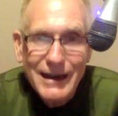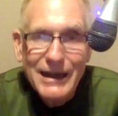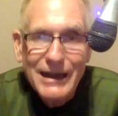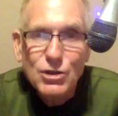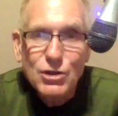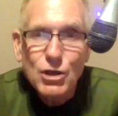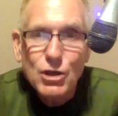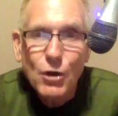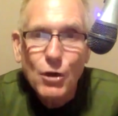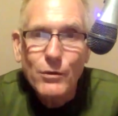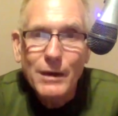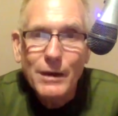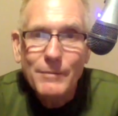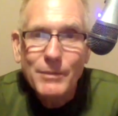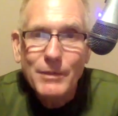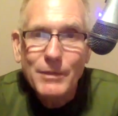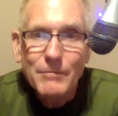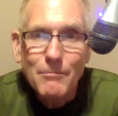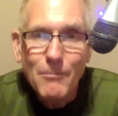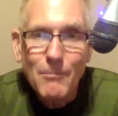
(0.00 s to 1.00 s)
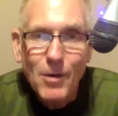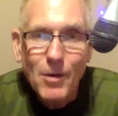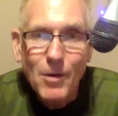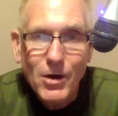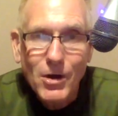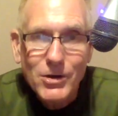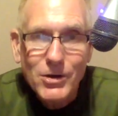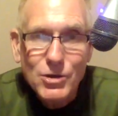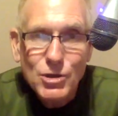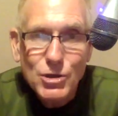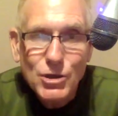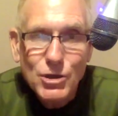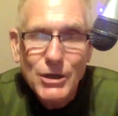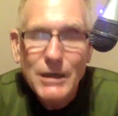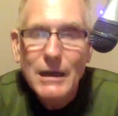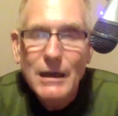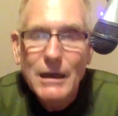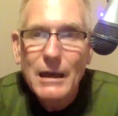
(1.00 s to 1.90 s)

It showed up in March.